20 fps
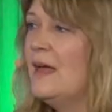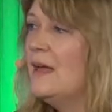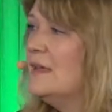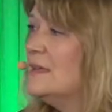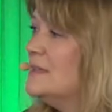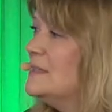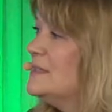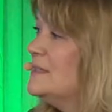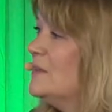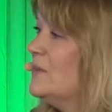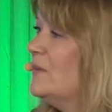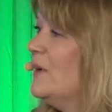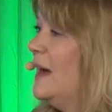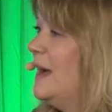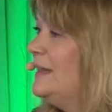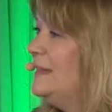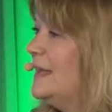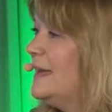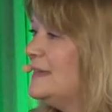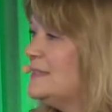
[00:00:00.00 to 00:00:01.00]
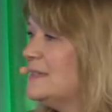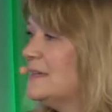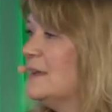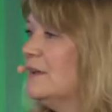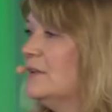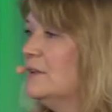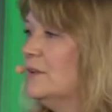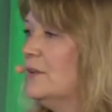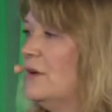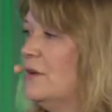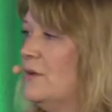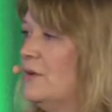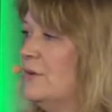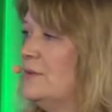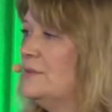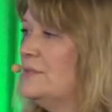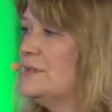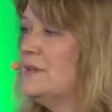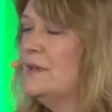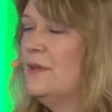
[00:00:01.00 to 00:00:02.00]
So, I'd like to
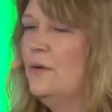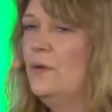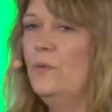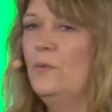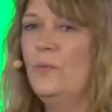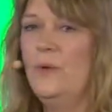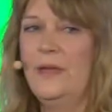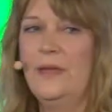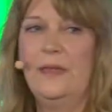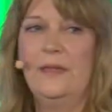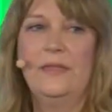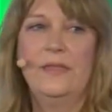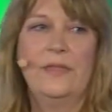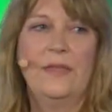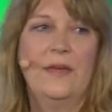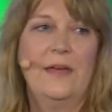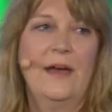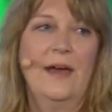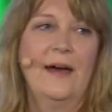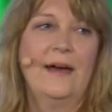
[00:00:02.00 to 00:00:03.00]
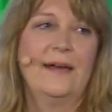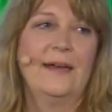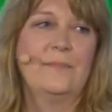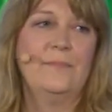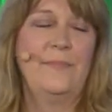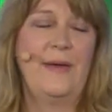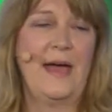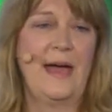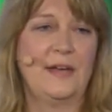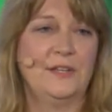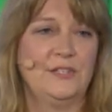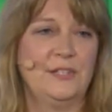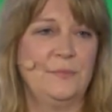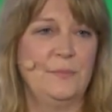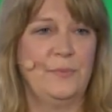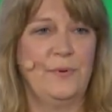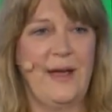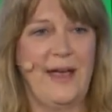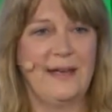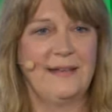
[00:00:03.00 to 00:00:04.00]
close with a
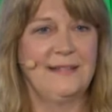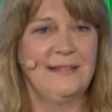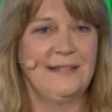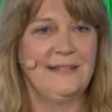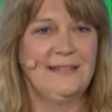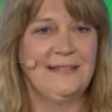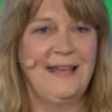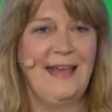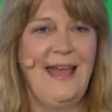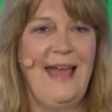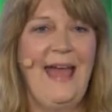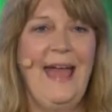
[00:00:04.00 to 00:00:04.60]
compassion practice.